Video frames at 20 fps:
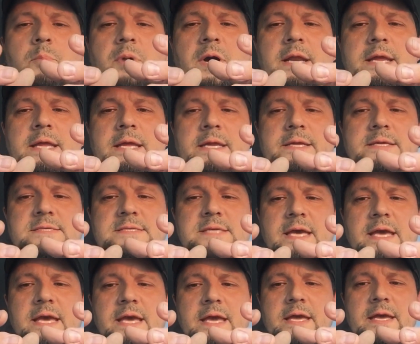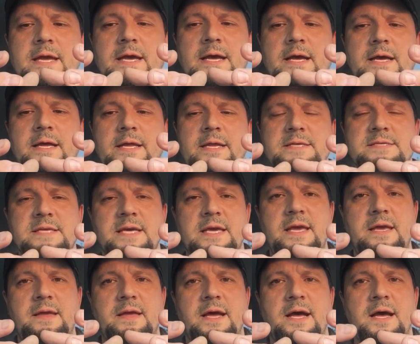But it is a
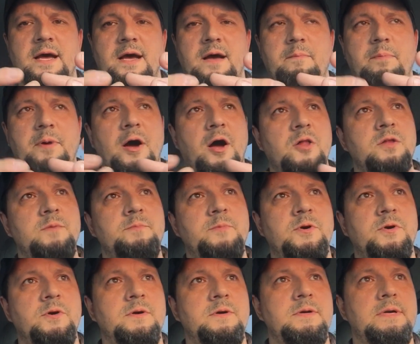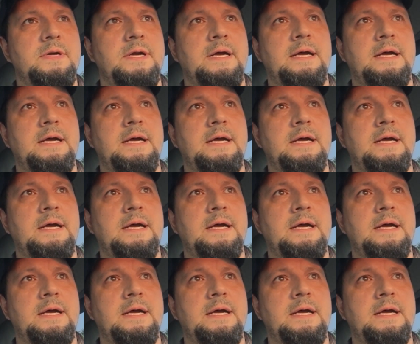polymer.